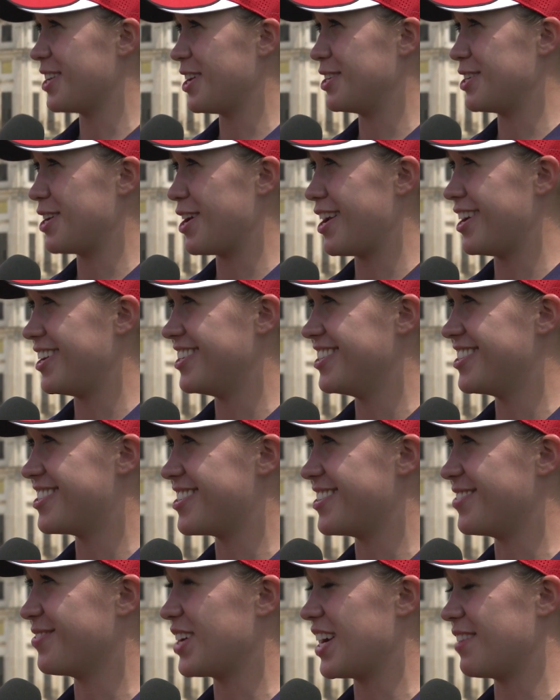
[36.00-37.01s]
head to
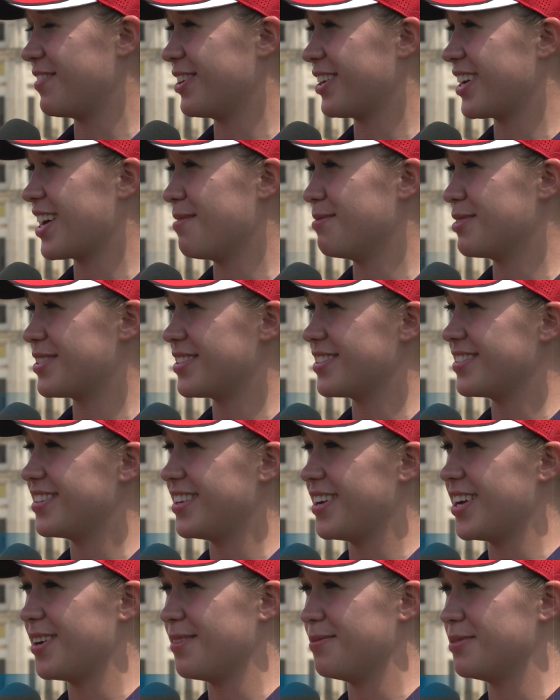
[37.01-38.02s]
heads and whenever it comes
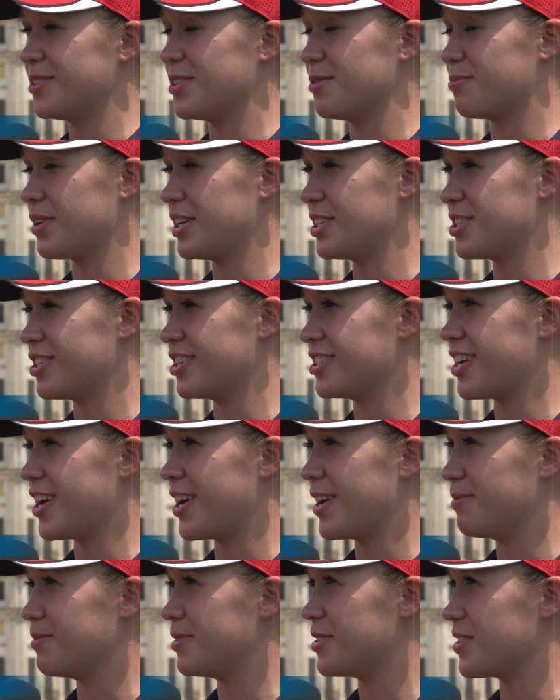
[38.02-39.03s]
um, to the pressure
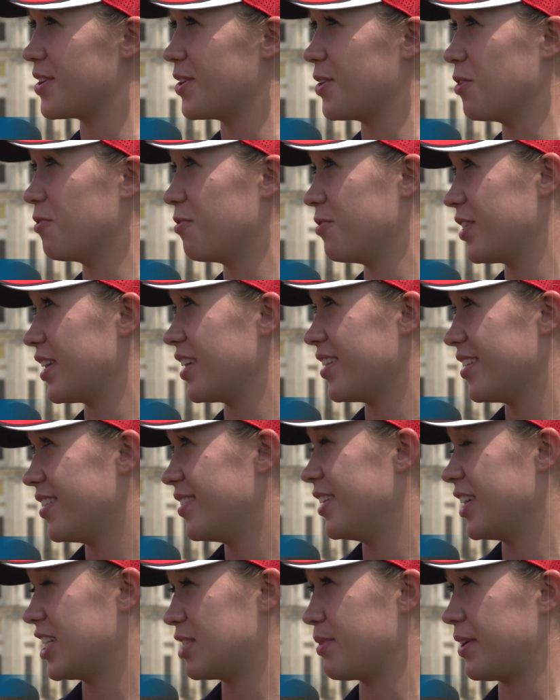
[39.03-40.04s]
time. So hopefully
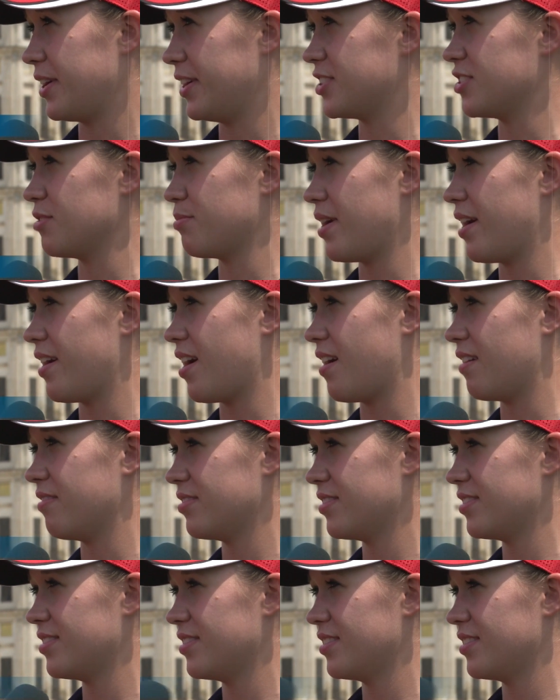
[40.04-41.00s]
the experience will pay off.